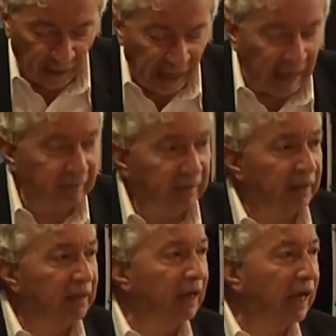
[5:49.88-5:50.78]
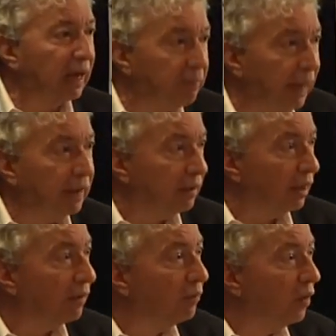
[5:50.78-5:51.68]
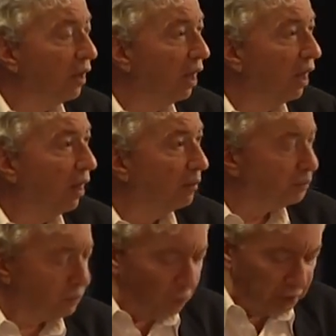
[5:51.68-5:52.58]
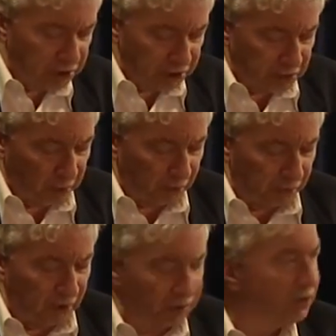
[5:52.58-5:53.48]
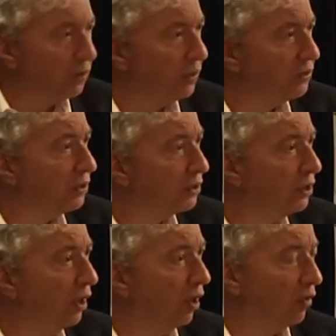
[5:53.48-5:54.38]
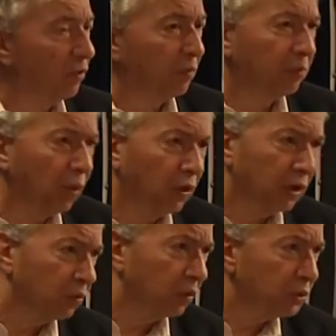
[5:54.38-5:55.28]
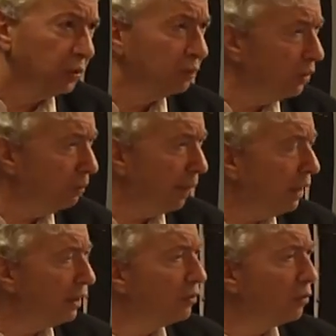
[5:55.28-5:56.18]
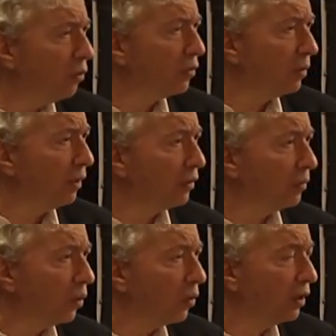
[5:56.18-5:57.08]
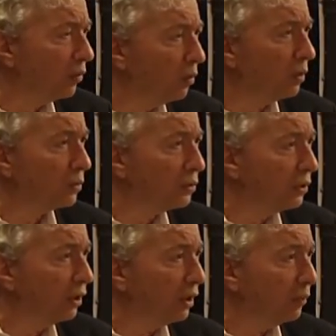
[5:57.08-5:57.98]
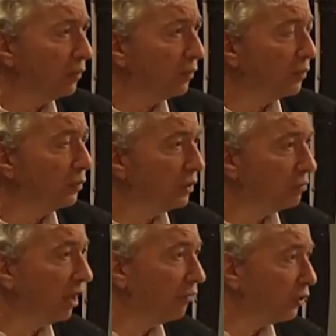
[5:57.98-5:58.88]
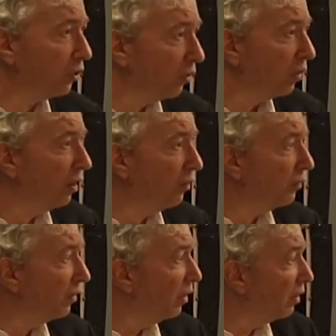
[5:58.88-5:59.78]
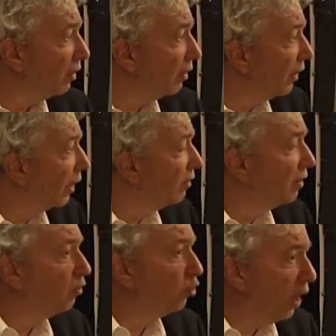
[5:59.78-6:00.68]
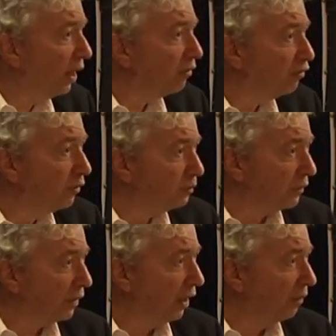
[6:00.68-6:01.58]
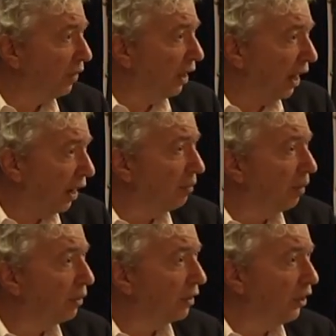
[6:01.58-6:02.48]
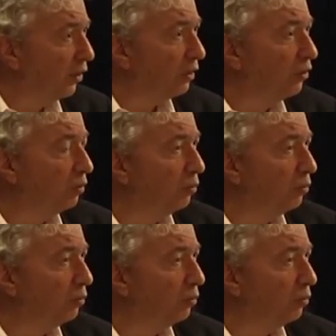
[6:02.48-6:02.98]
and then Albania, which is one of the consequences of the Balkan Wars. We barely talked about the Balkan Wars. After all, 1912, I remember going to